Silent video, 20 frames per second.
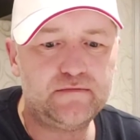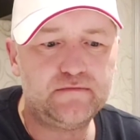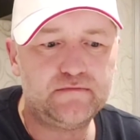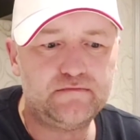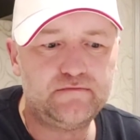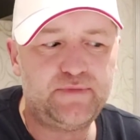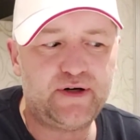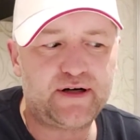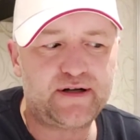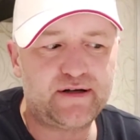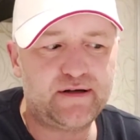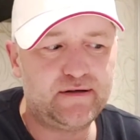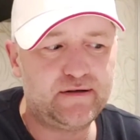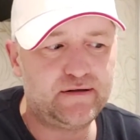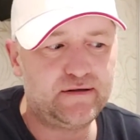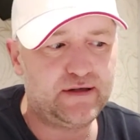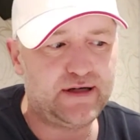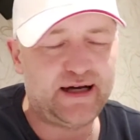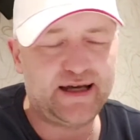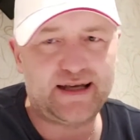but
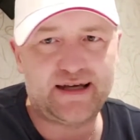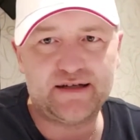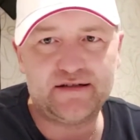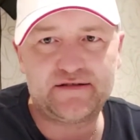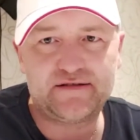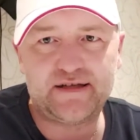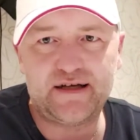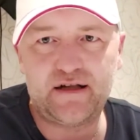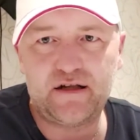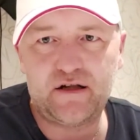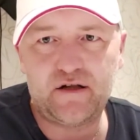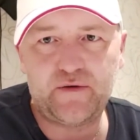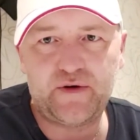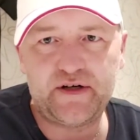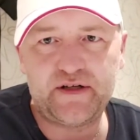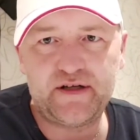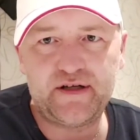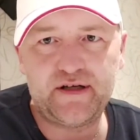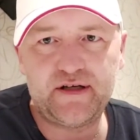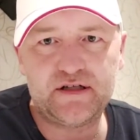I can tell
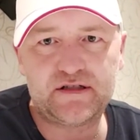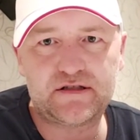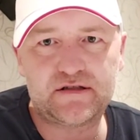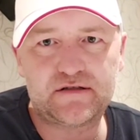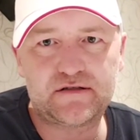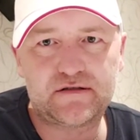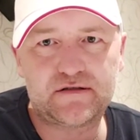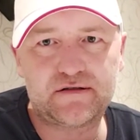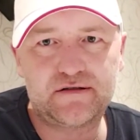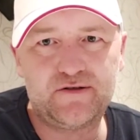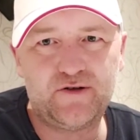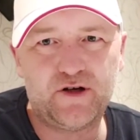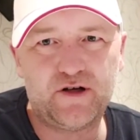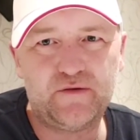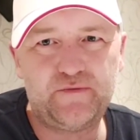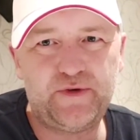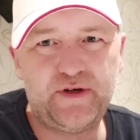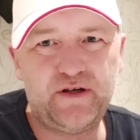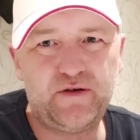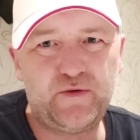already it's gonna
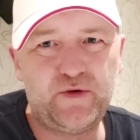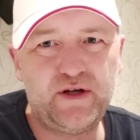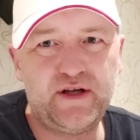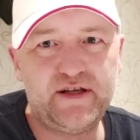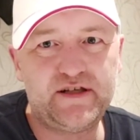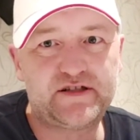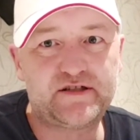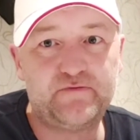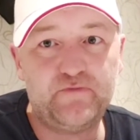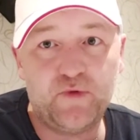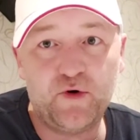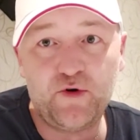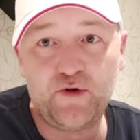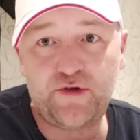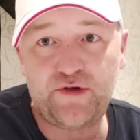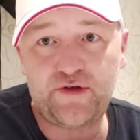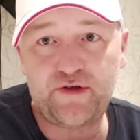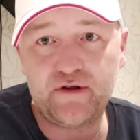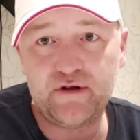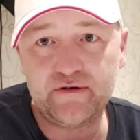be really smooth
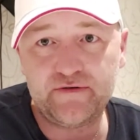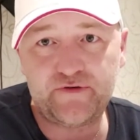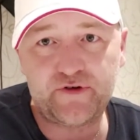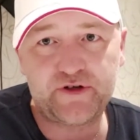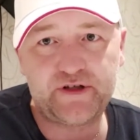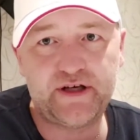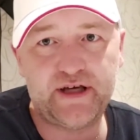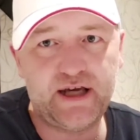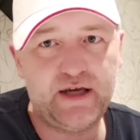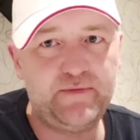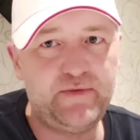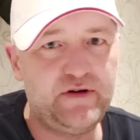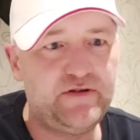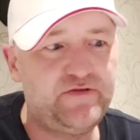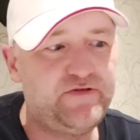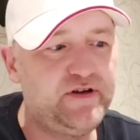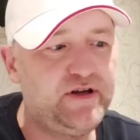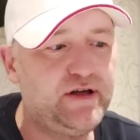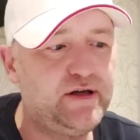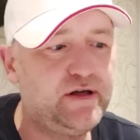for the
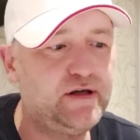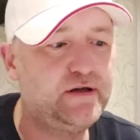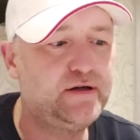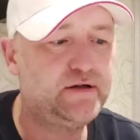ABV.